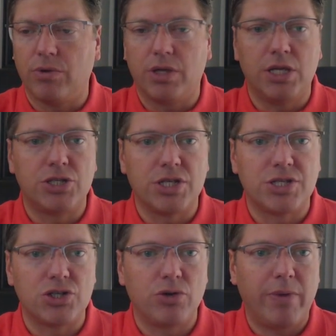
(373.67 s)
each
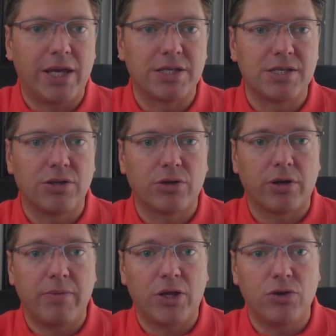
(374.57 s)
decision you make is either
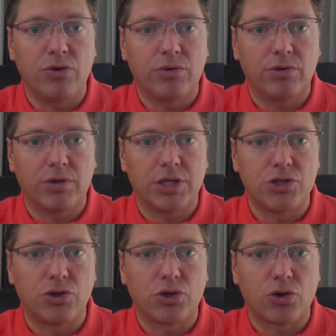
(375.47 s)
going to
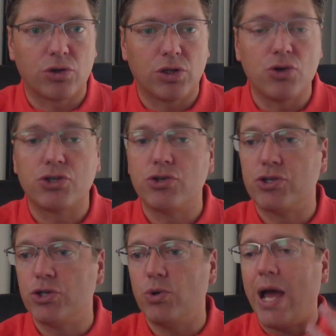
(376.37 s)
get you closer
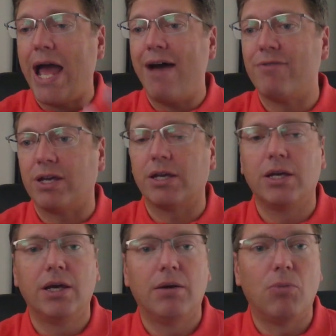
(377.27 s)
to having
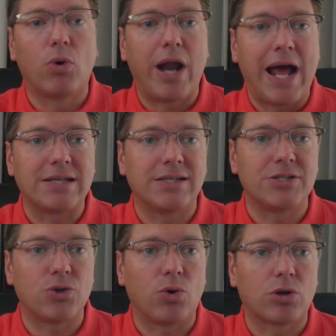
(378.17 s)
more
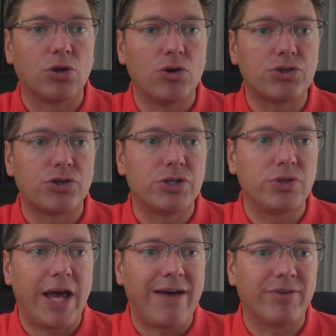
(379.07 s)
assets or closer
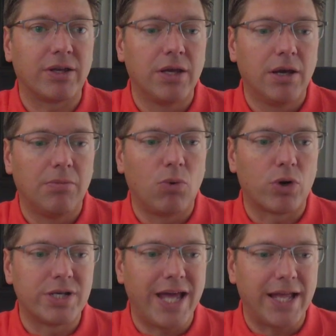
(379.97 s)
to having
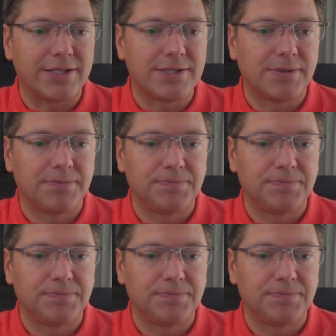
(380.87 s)
more debts.